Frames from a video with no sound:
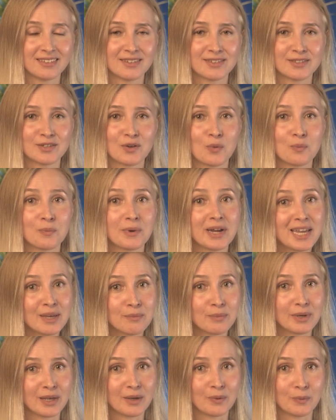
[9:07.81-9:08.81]
So
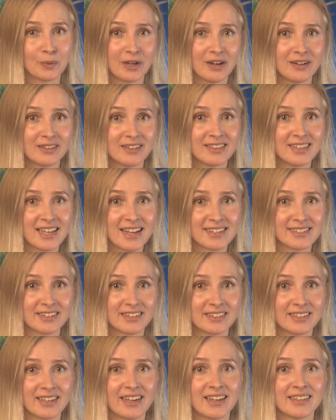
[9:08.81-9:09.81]
maybe we are in the
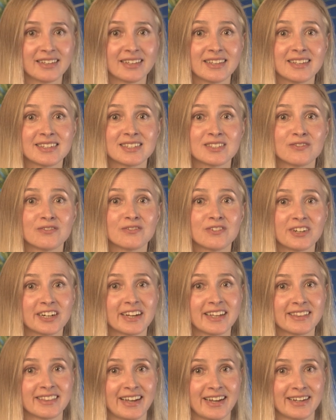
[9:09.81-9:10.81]
desert and it is
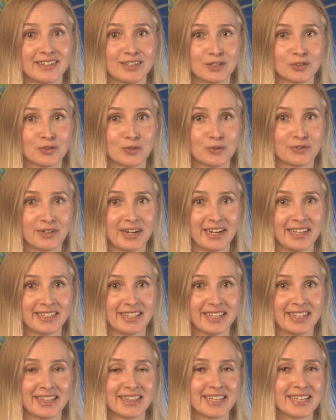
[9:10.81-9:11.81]
very unlikely to
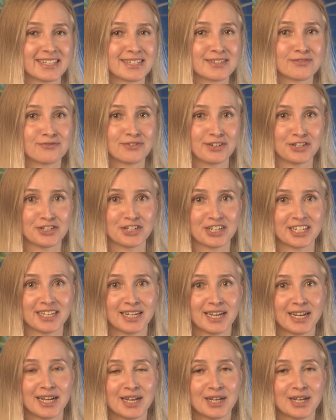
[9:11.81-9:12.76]
rain in this region.